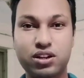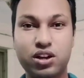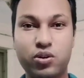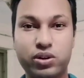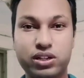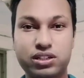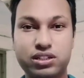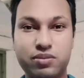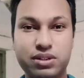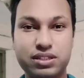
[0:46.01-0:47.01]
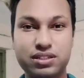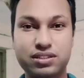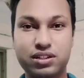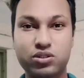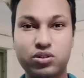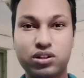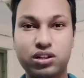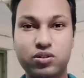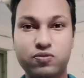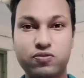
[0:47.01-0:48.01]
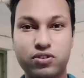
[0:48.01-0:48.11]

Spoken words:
When it damages end organ of